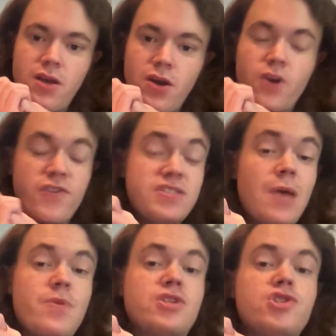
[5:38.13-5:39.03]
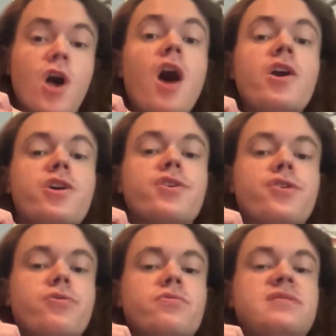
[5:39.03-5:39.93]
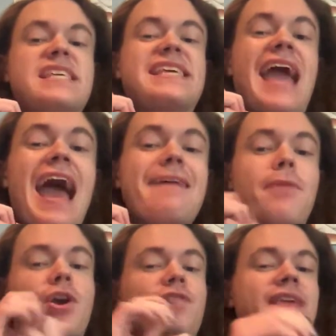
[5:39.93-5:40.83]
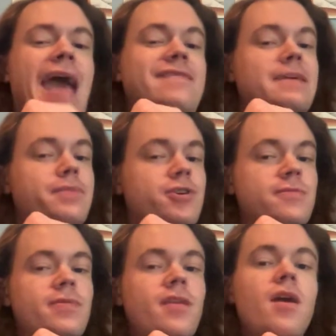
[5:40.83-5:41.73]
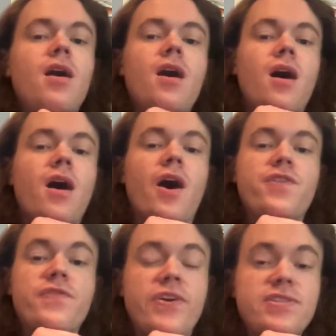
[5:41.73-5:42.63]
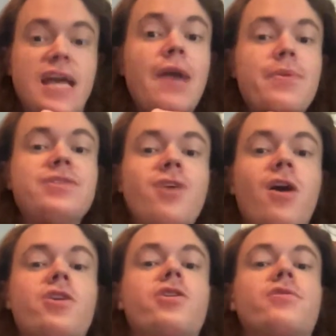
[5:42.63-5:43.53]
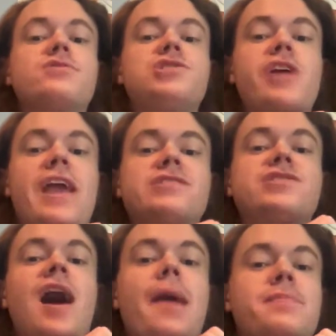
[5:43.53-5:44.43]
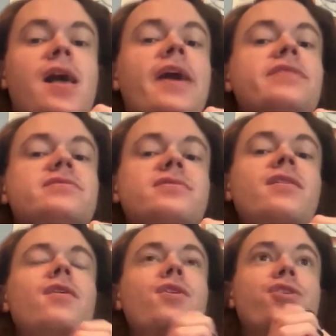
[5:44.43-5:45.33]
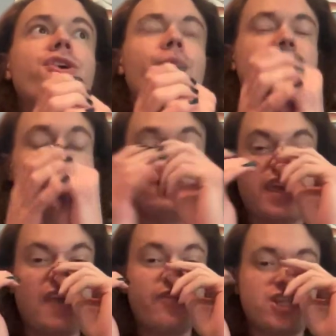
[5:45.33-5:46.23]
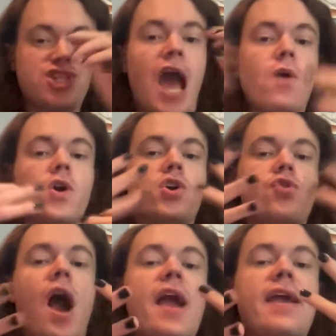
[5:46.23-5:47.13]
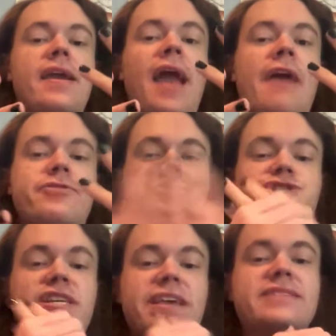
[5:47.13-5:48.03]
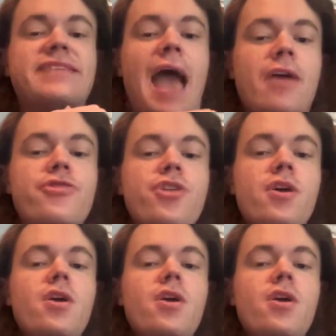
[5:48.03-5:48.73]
or the first time we saw her use the cat part of Cat Leaper. The first time we saw her change timelines. You know, when she was, like, in the shower crying after Shiki's death.